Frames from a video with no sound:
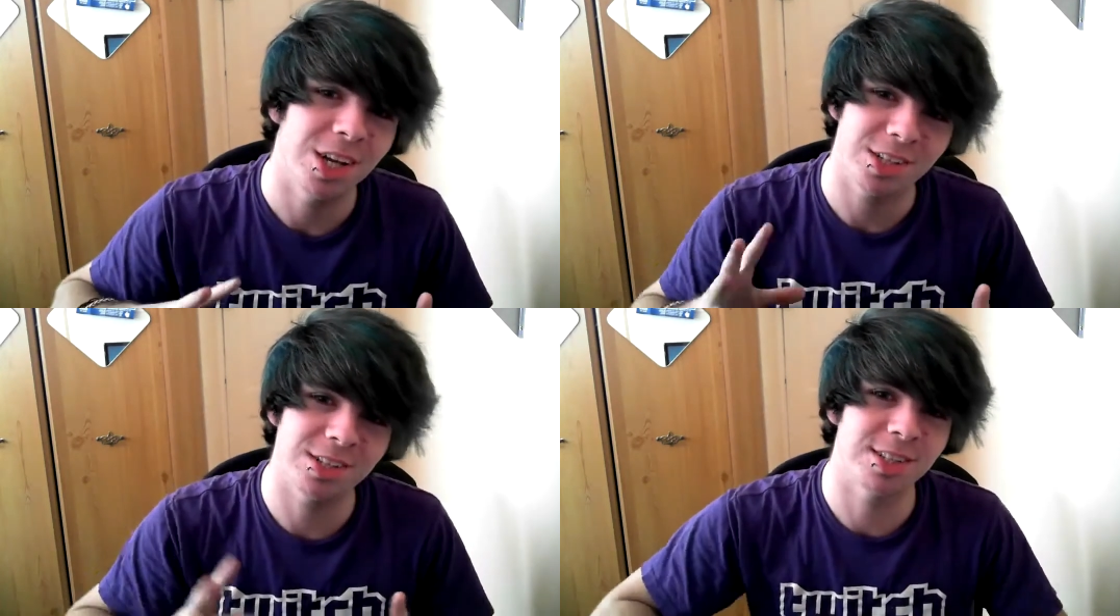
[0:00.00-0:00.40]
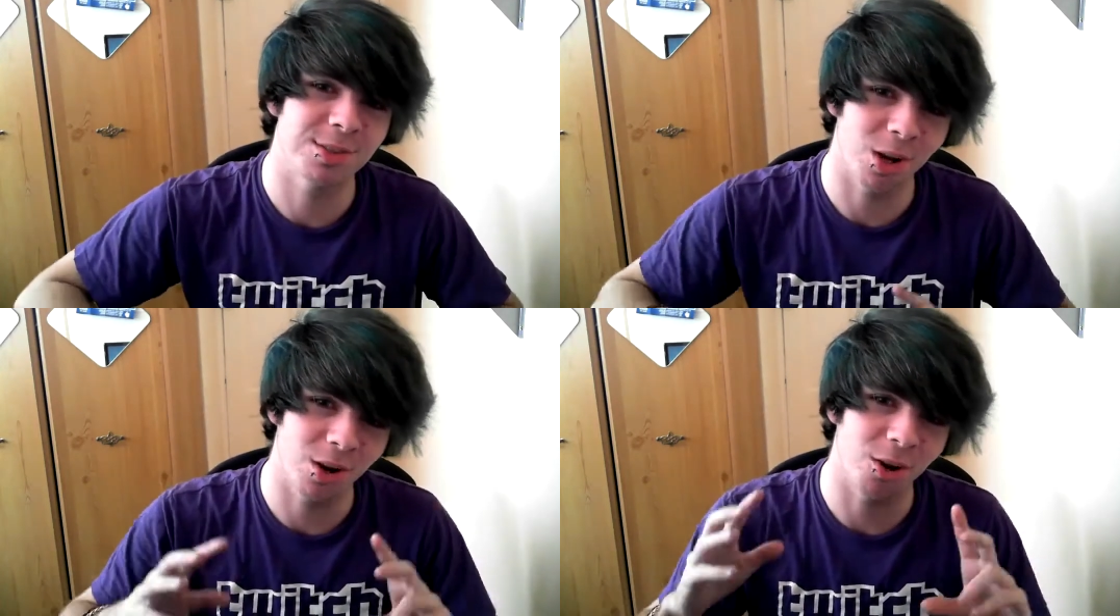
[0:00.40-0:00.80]
Because there was
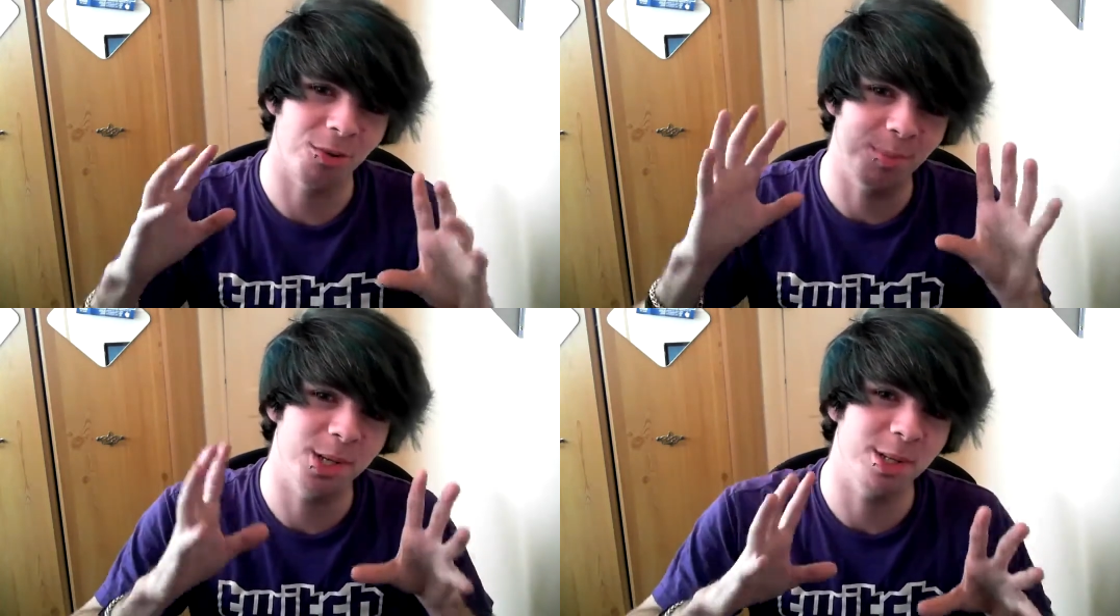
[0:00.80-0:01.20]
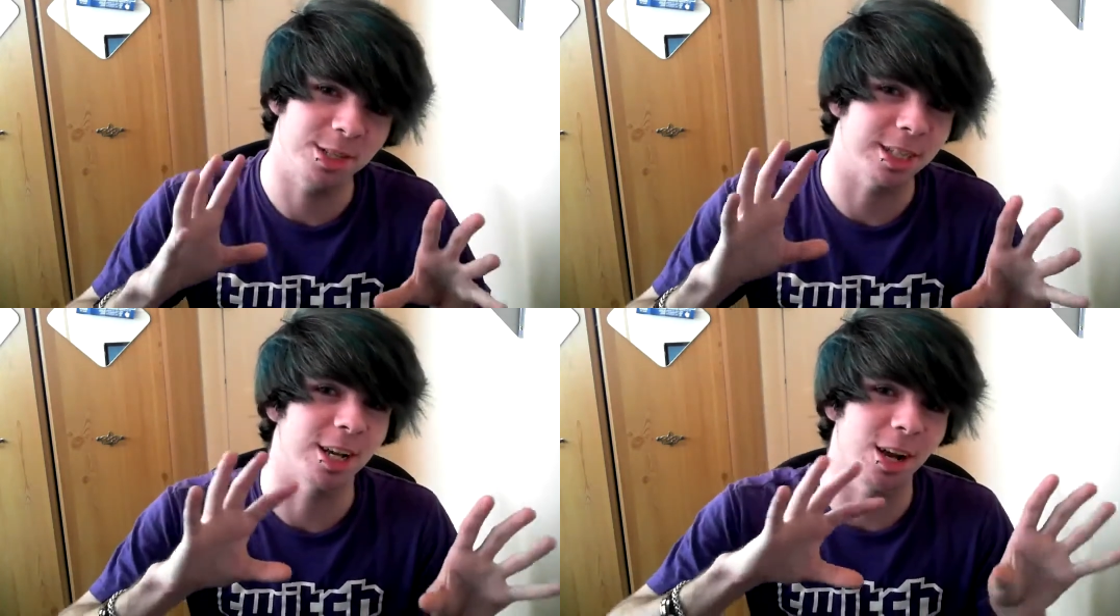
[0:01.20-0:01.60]
a lot of
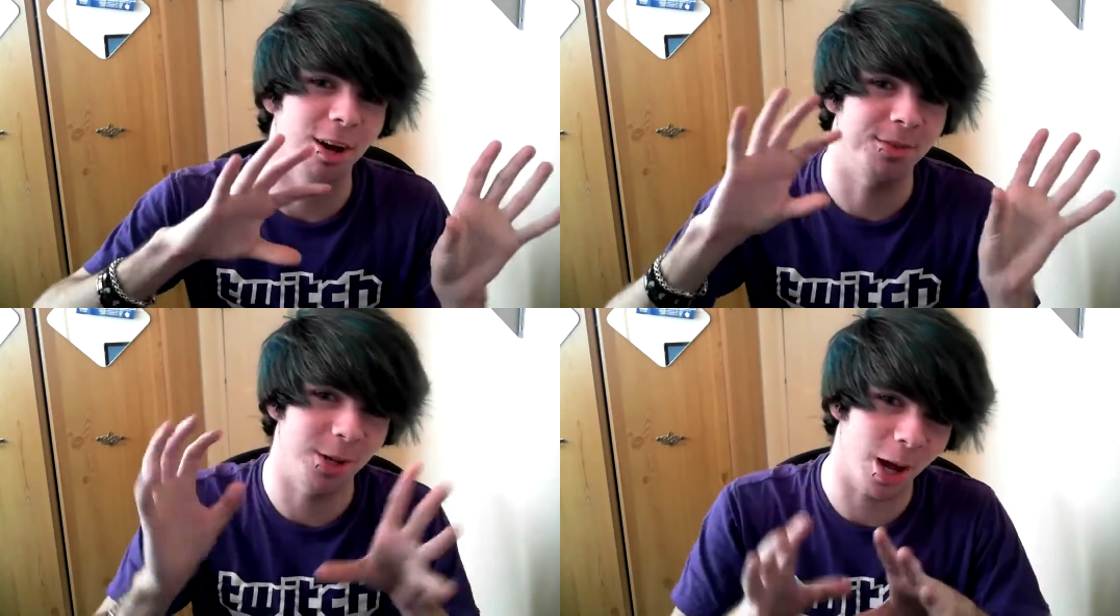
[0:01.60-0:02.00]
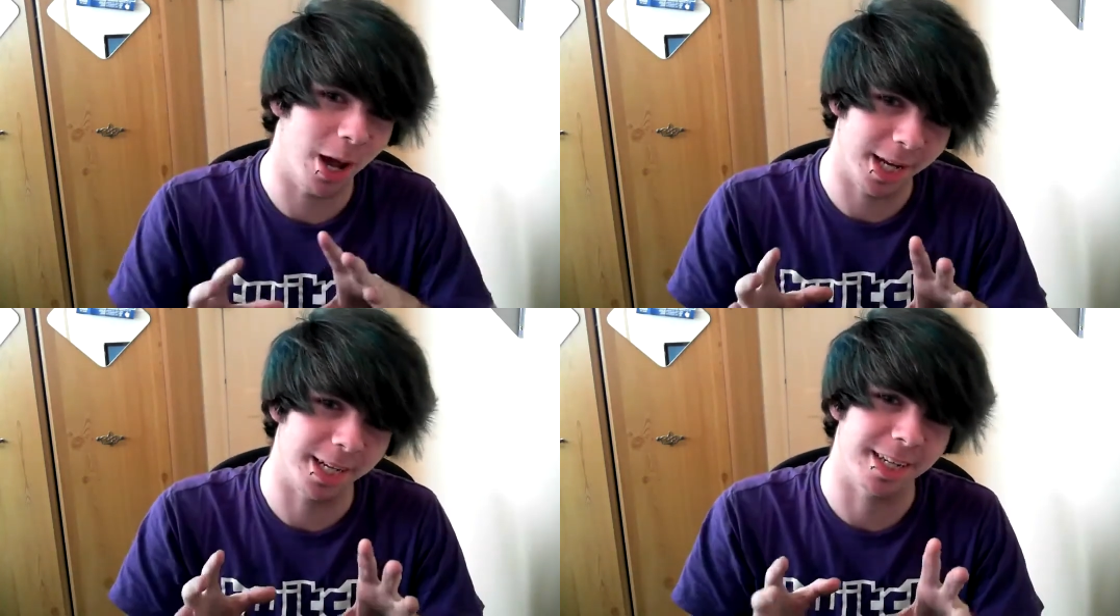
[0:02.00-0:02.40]
bleaching, a lot of
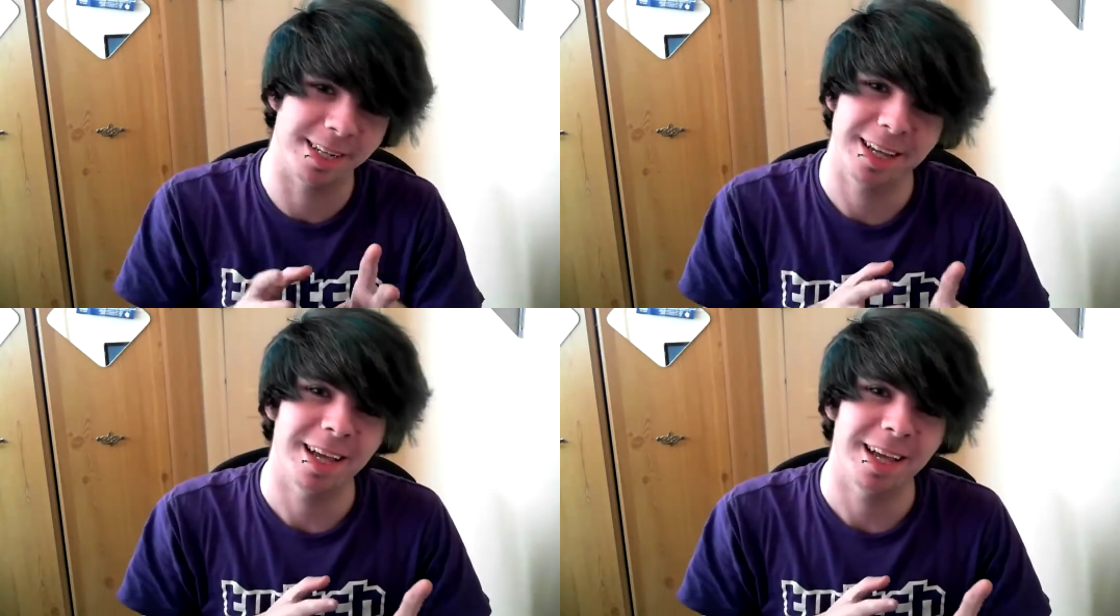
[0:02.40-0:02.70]
dyeing,